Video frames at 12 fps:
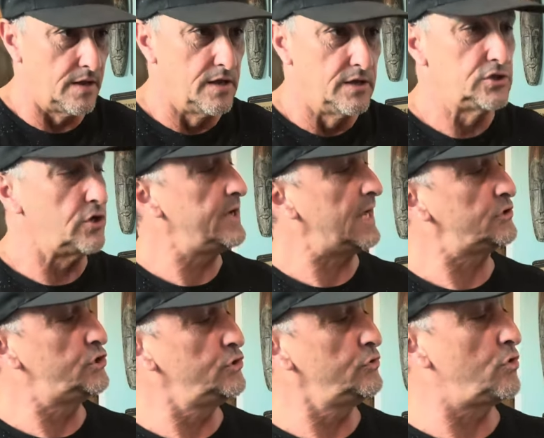so you got
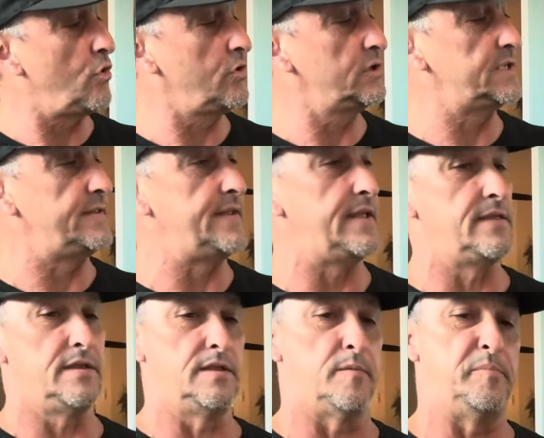2 chords, and then
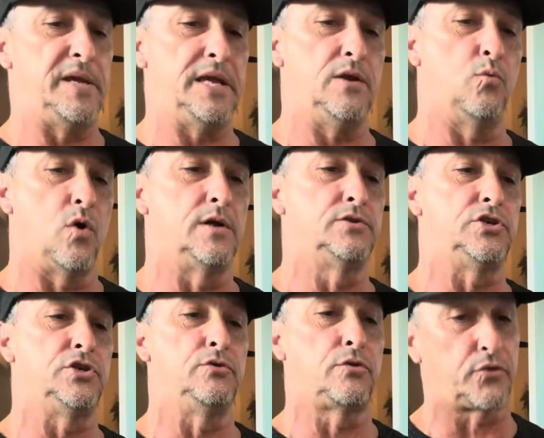the beat 1,
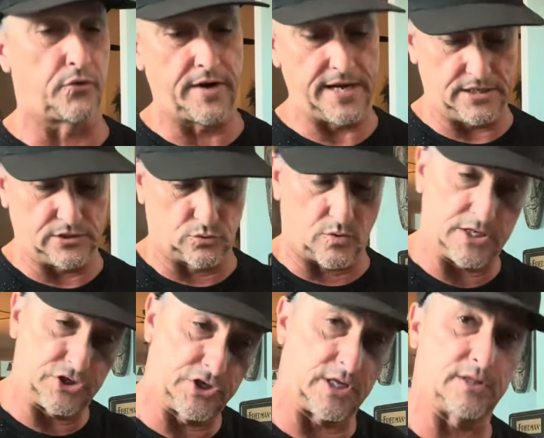2, 3 is where I
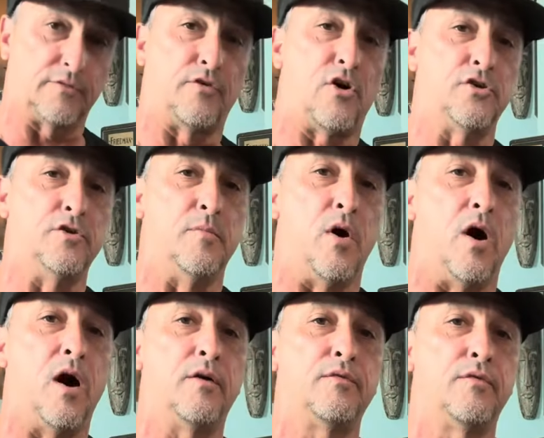shut the volume
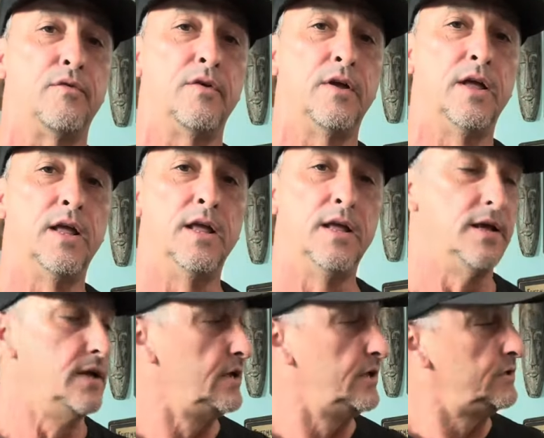off.
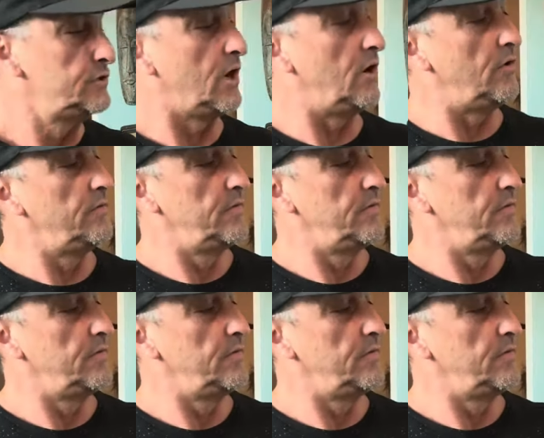So